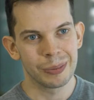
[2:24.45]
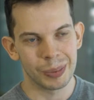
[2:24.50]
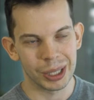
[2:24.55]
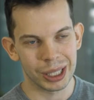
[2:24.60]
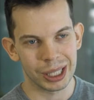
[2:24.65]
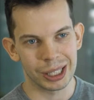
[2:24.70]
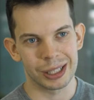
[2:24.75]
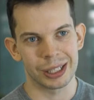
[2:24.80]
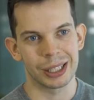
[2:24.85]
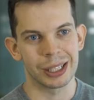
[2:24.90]

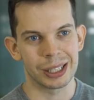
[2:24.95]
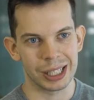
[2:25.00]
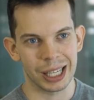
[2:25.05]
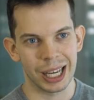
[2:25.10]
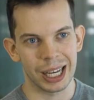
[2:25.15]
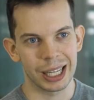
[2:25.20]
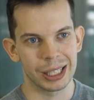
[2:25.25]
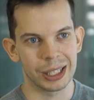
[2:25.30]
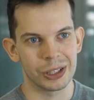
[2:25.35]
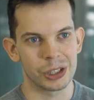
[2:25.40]
but it's
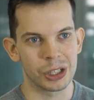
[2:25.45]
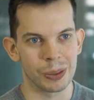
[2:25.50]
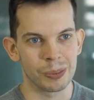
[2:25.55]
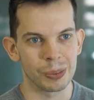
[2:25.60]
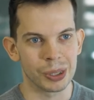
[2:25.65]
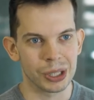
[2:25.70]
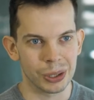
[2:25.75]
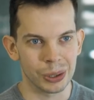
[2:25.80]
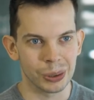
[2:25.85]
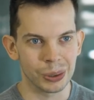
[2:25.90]
inside the
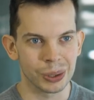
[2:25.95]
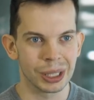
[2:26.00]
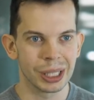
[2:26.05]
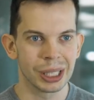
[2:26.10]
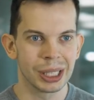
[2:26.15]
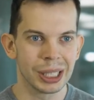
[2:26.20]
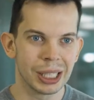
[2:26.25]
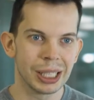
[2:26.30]
gemstone